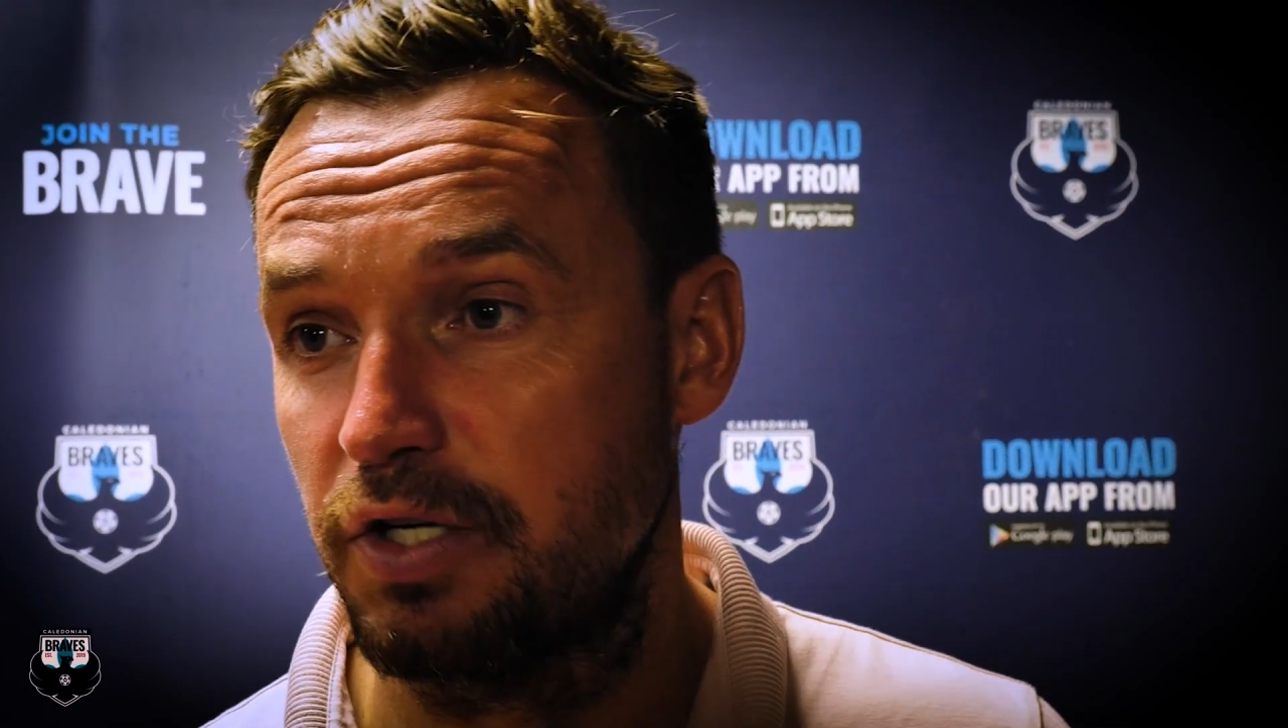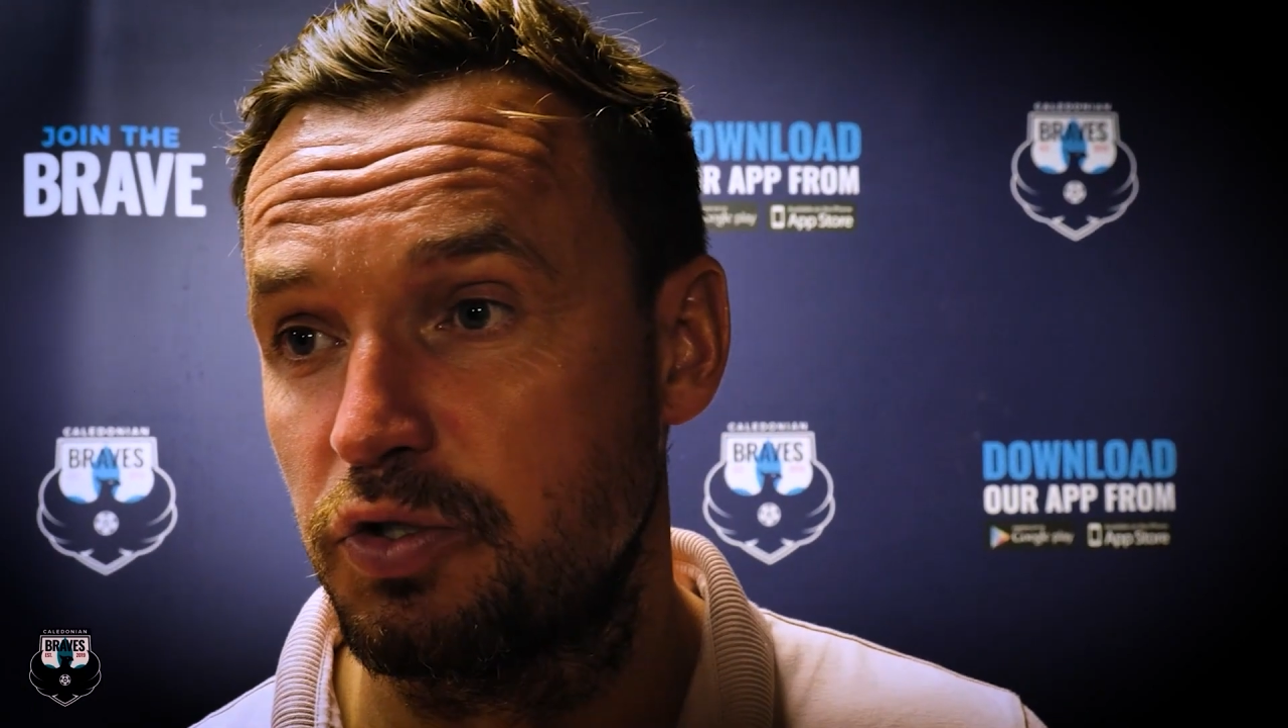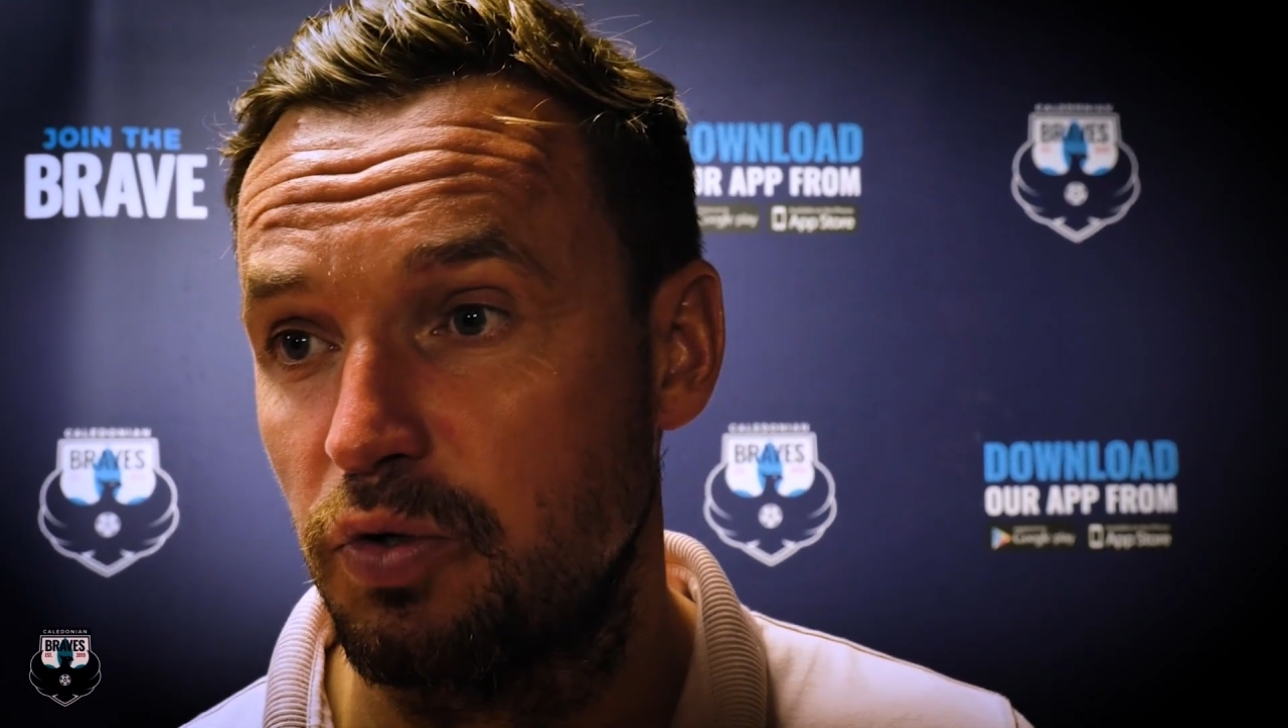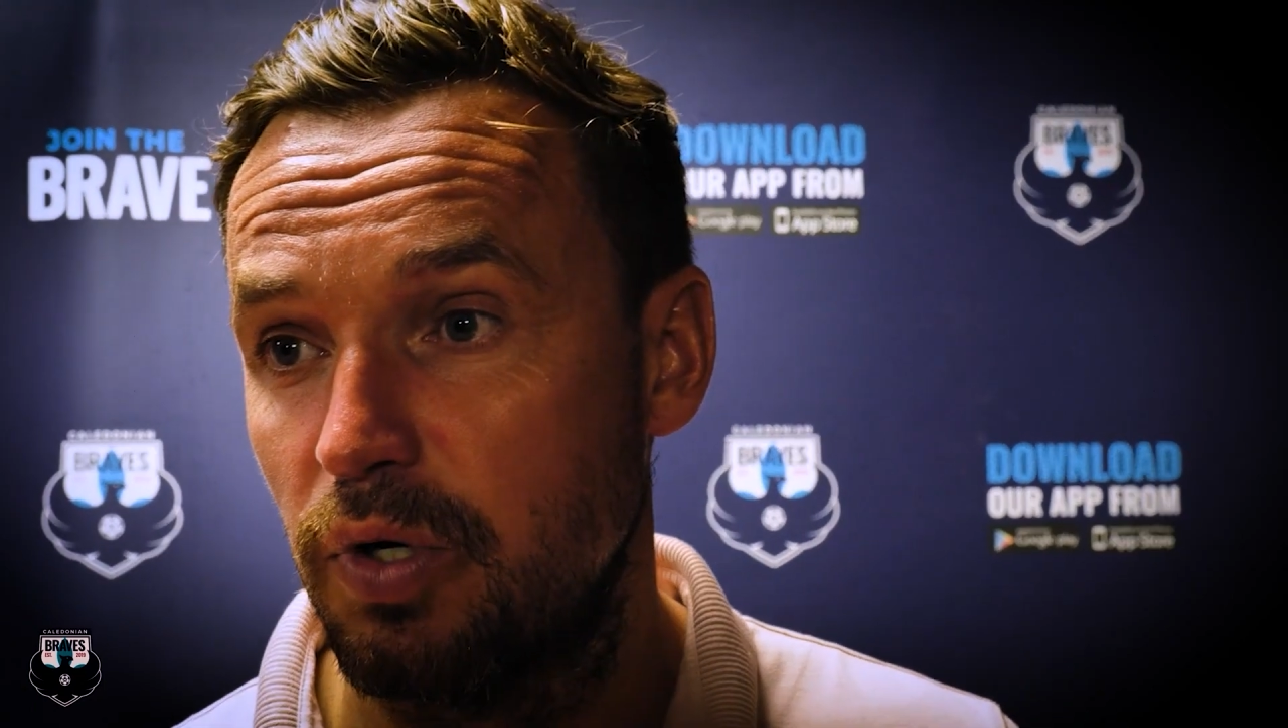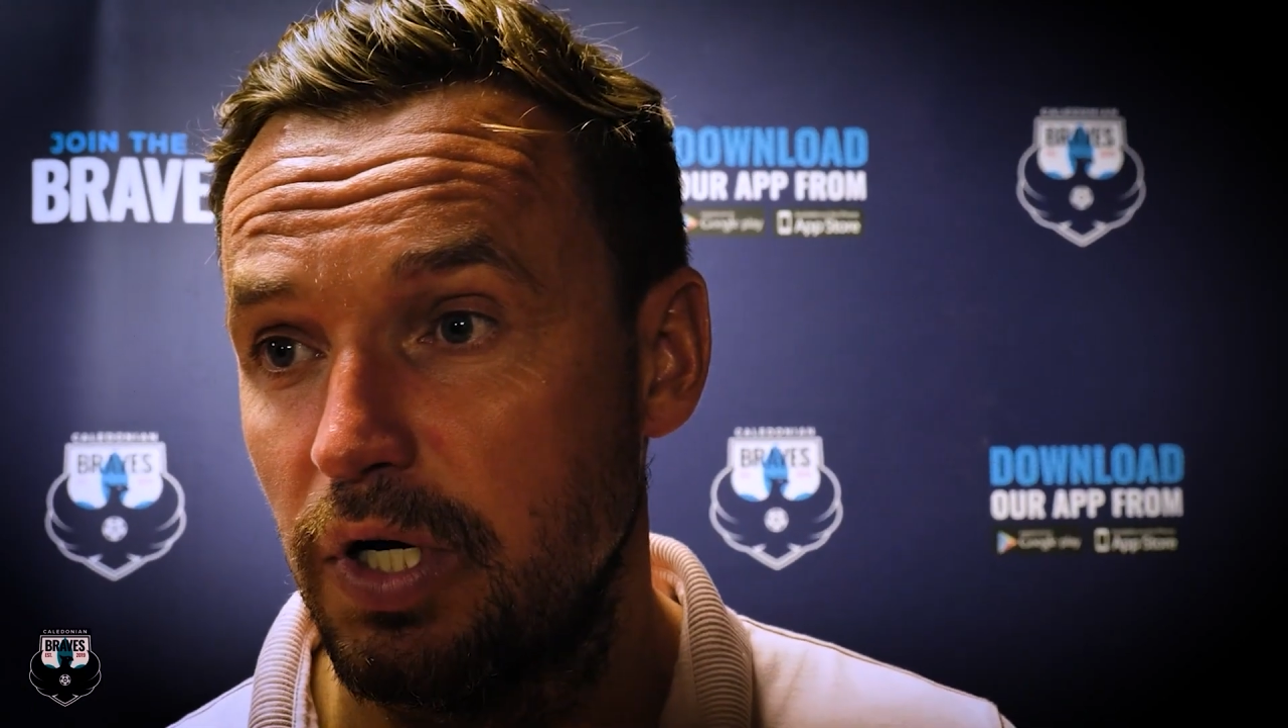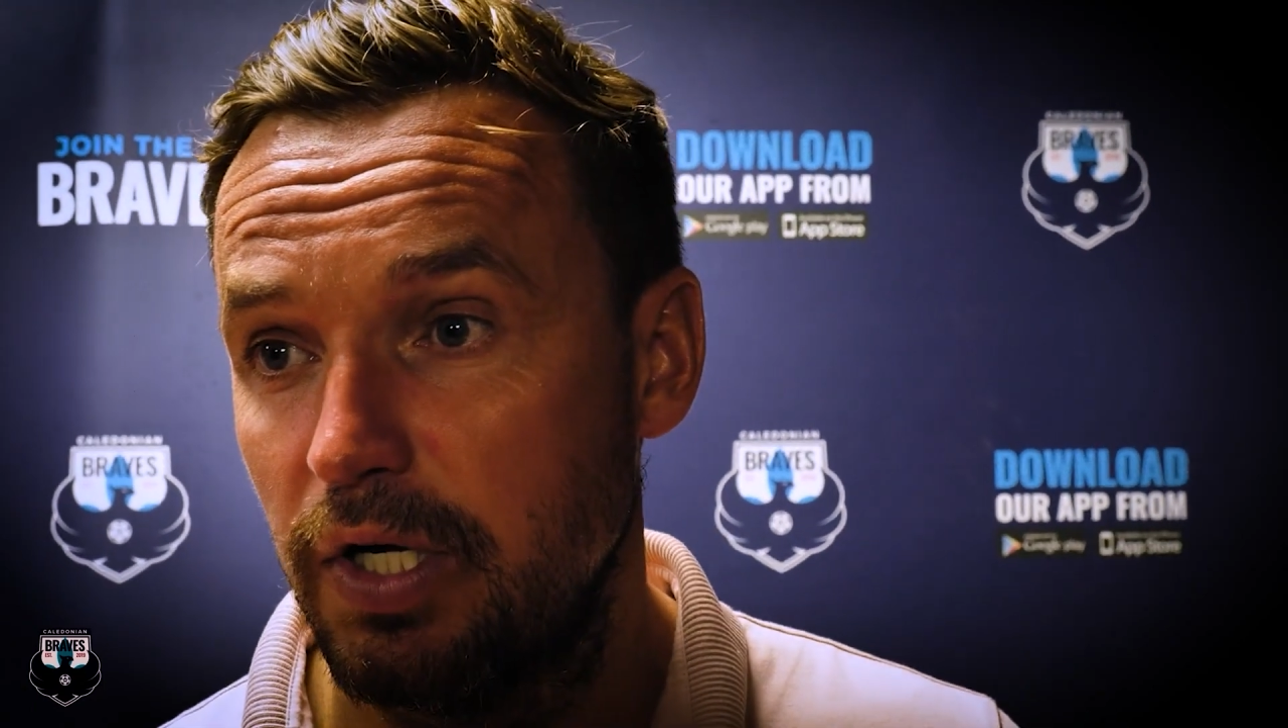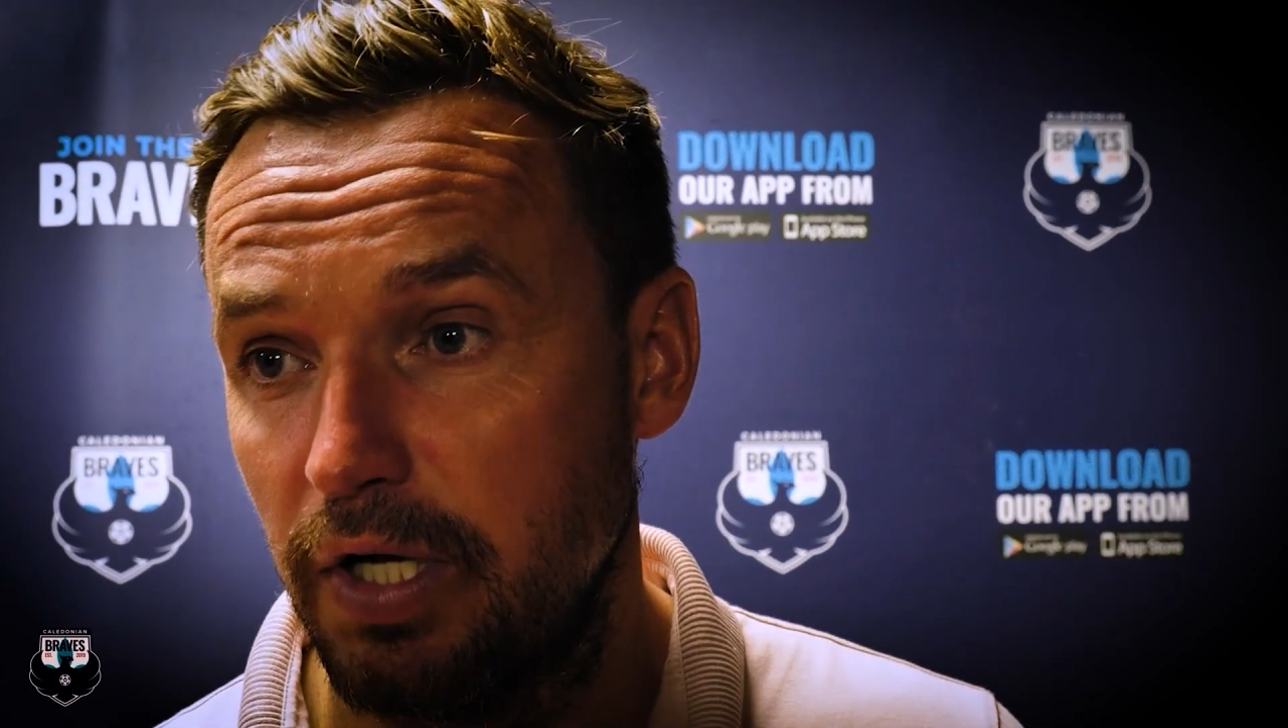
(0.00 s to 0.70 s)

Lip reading: So